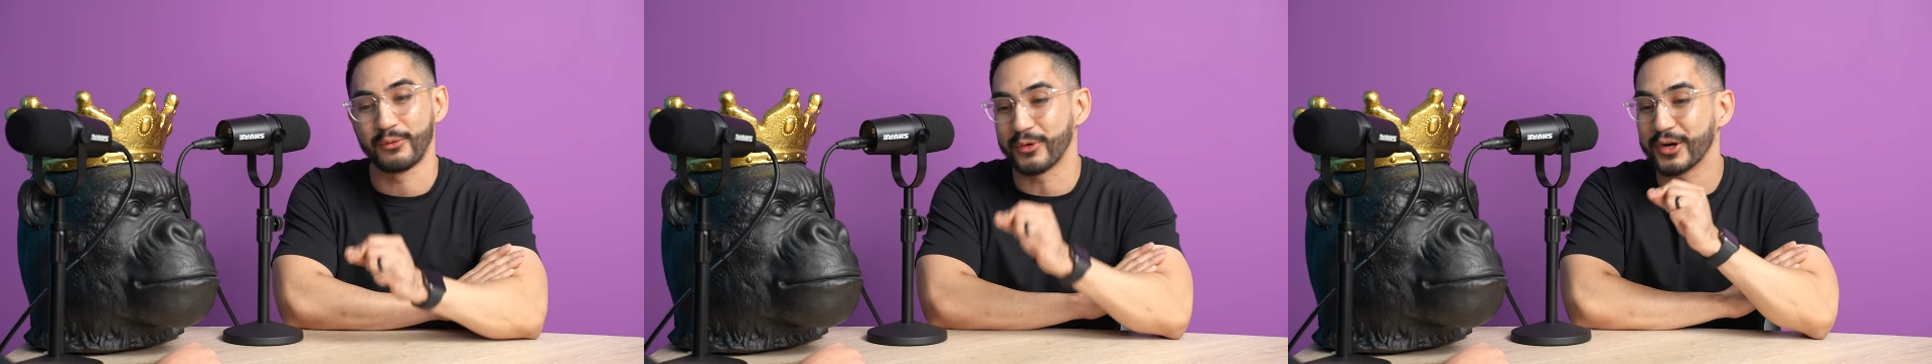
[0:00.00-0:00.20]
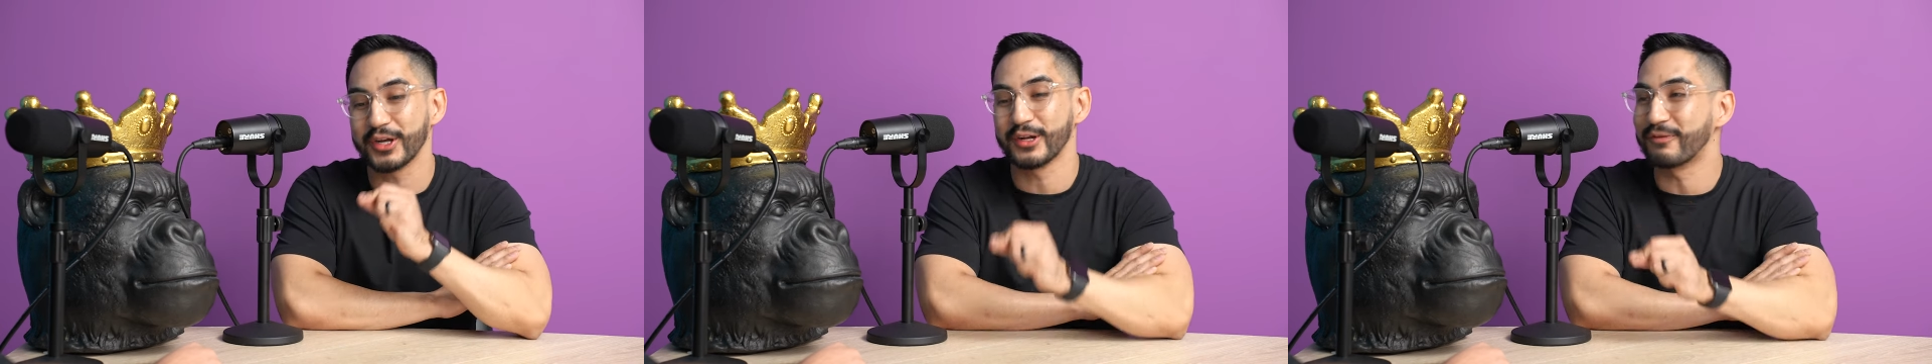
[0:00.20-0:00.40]

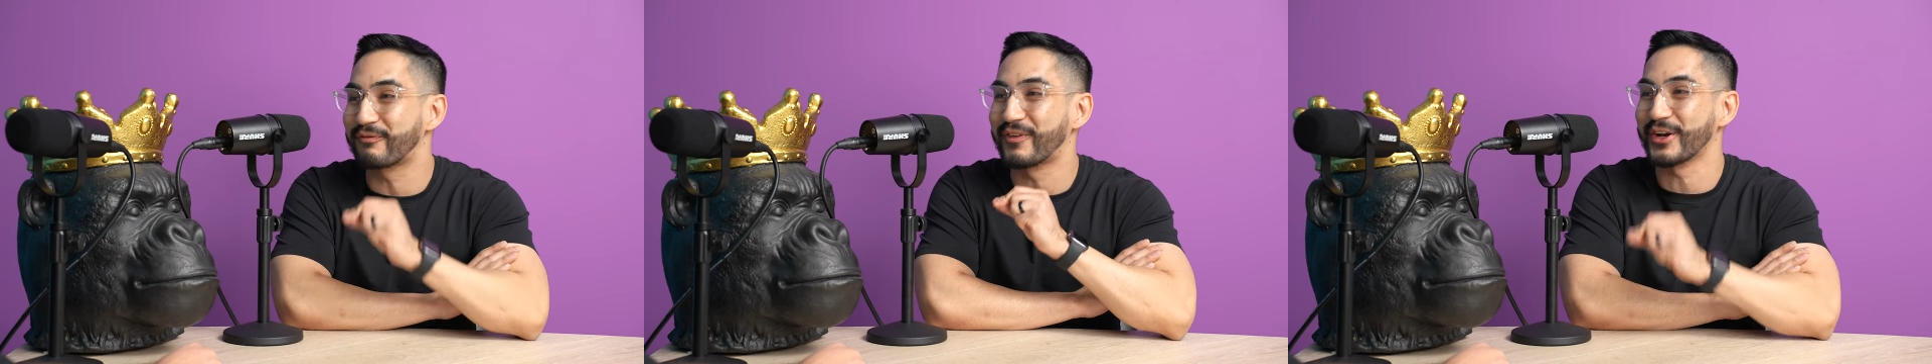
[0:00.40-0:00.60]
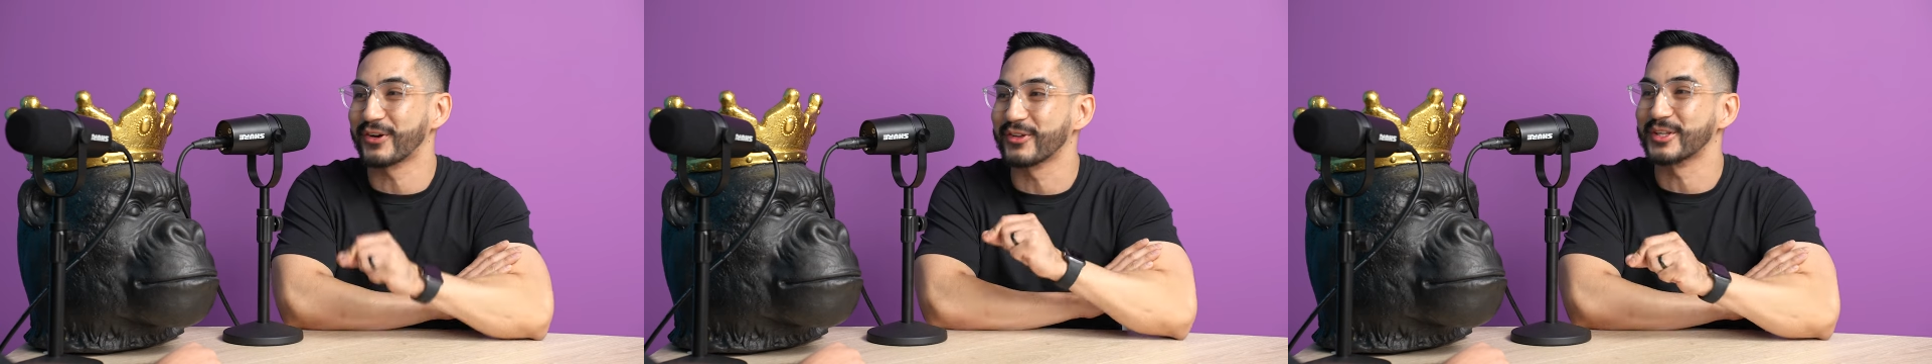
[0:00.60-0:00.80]
we're going to
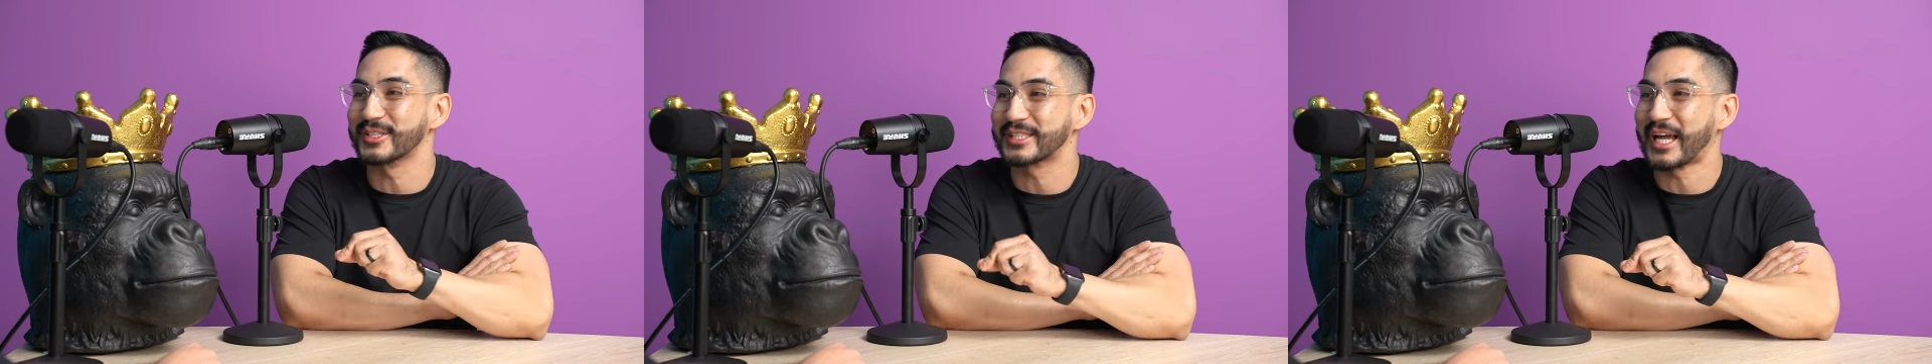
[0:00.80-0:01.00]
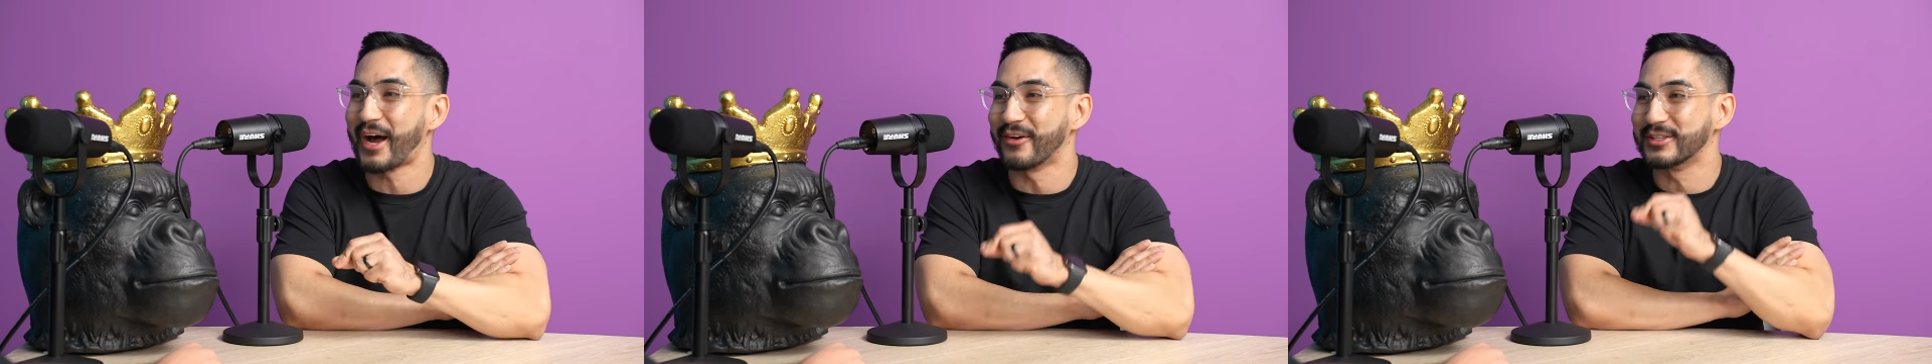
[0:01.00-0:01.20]
figure
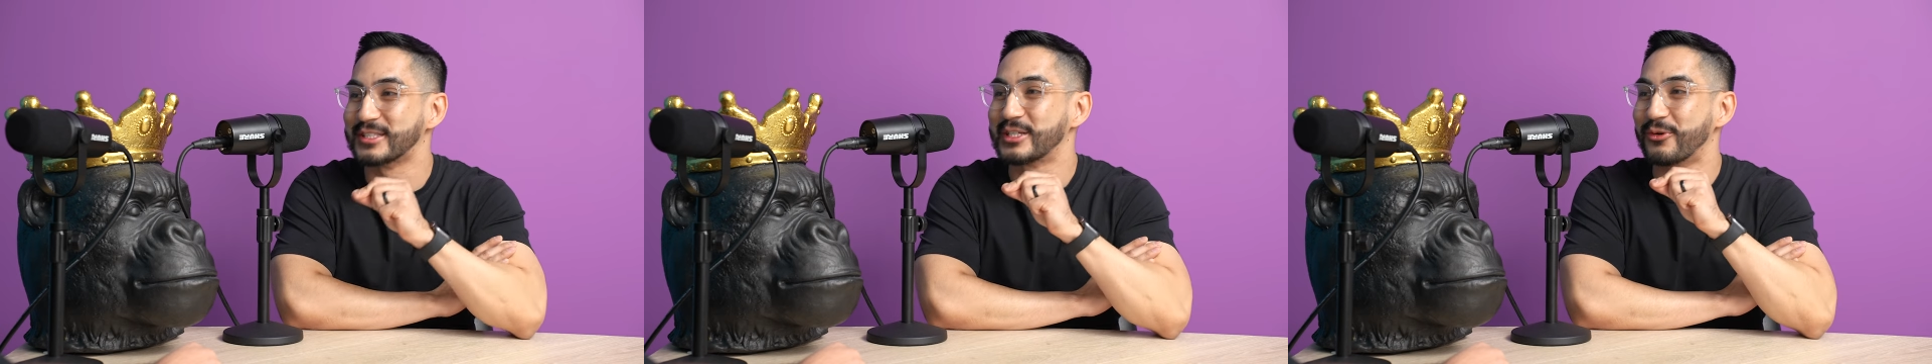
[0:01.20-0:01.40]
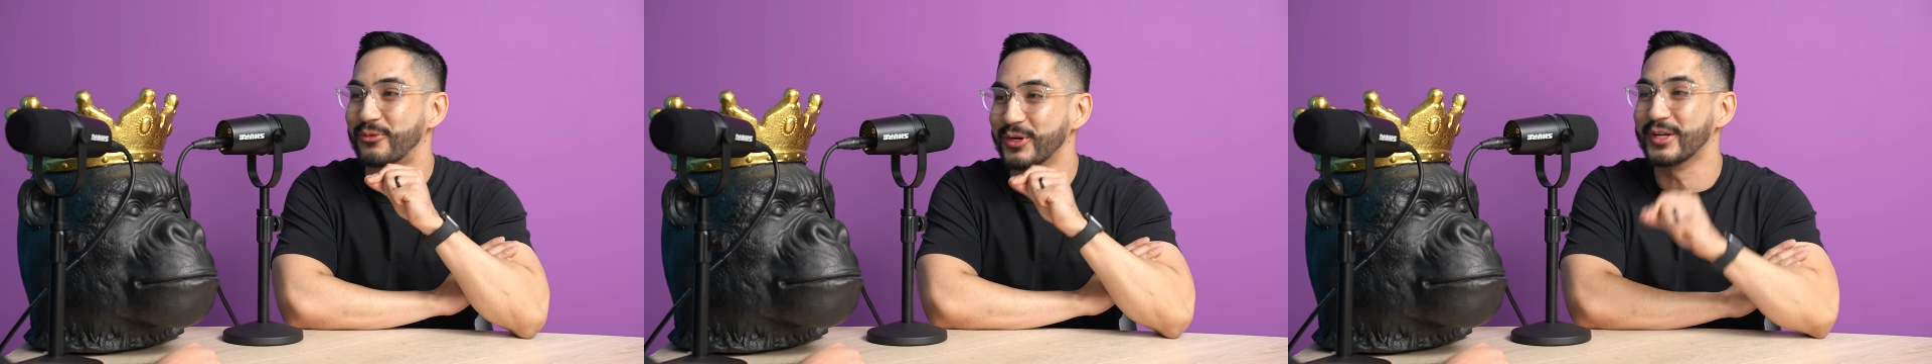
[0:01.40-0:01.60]
this out
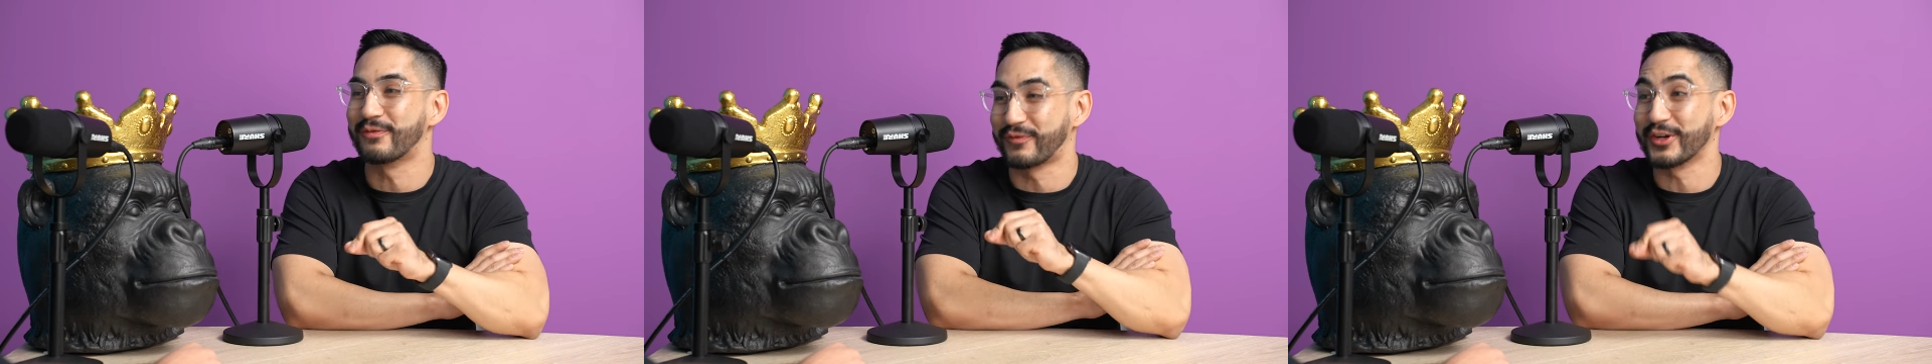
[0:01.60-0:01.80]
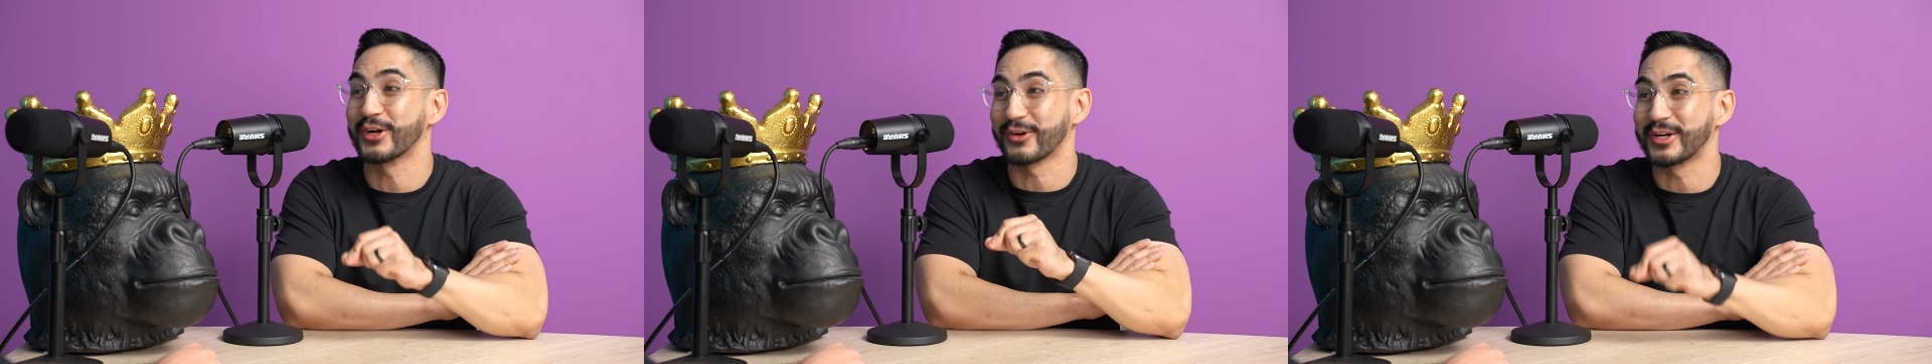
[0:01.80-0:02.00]
until mm-hmm. we
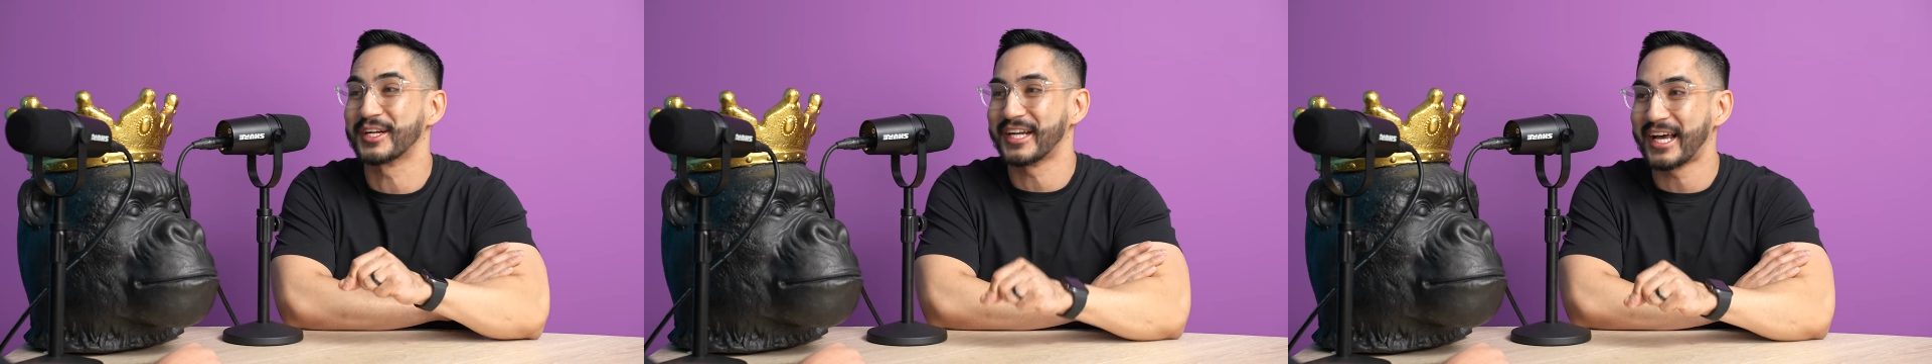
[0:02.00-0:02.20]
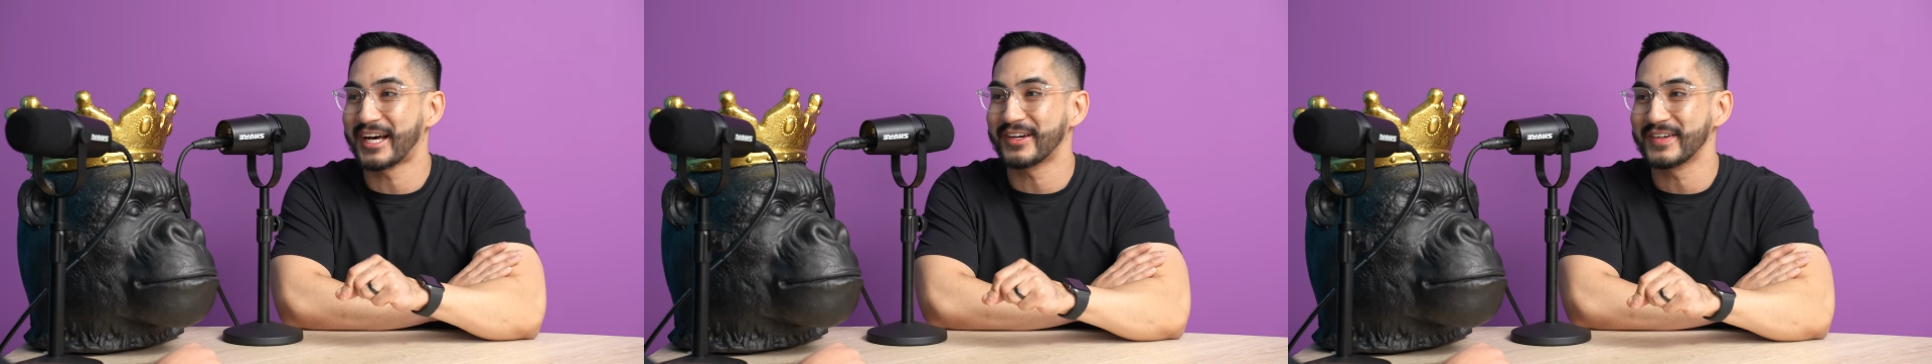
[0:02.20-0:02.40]
figure it
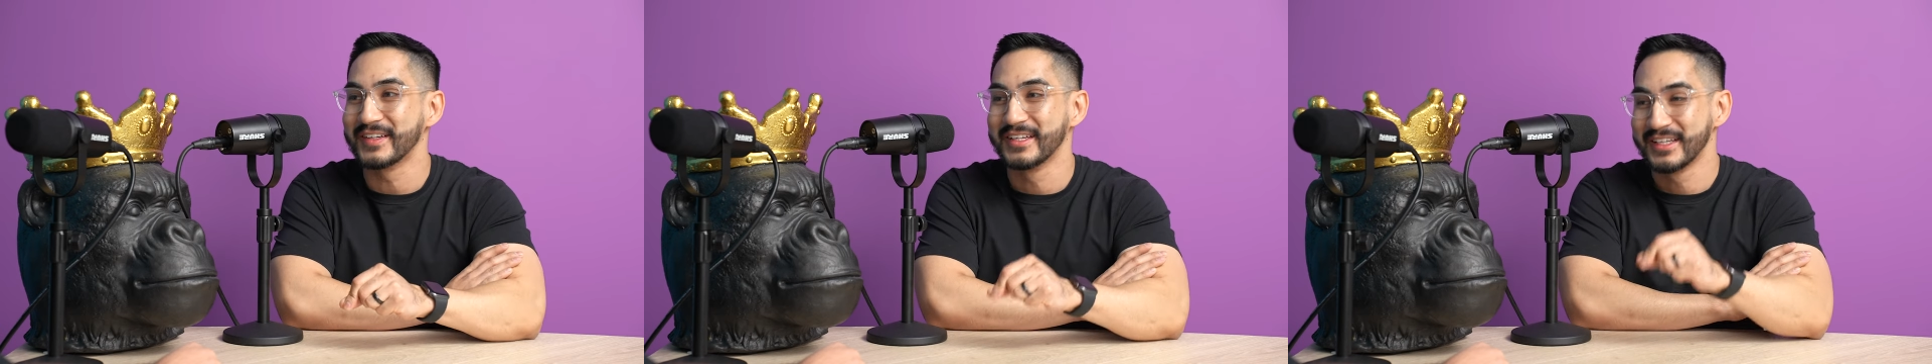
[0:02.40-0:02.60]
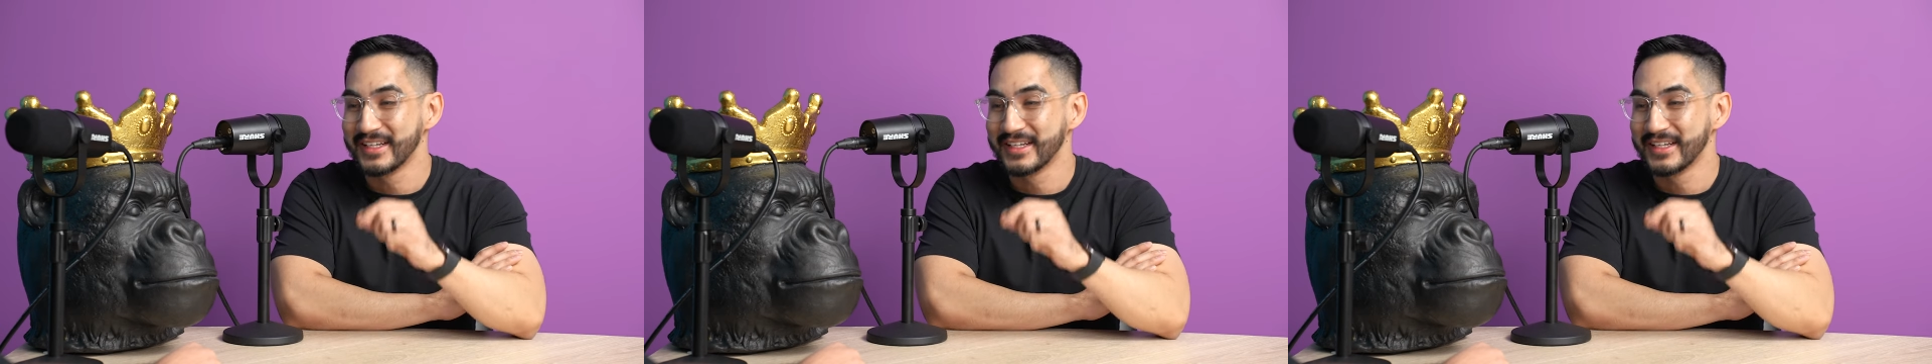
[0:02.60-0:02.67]
out.